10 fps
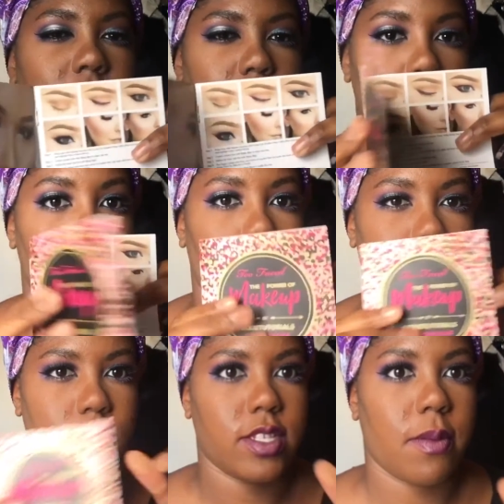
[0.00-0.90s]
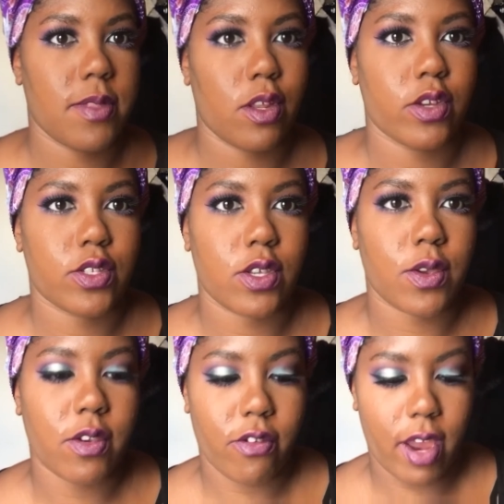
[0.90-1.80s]
just showing you some of the looks that you
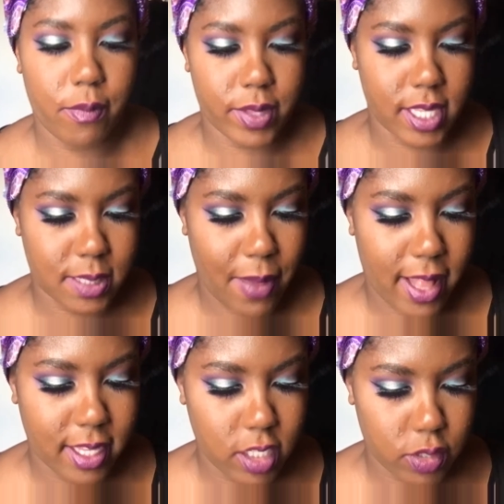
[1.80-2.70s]
can create with this palette.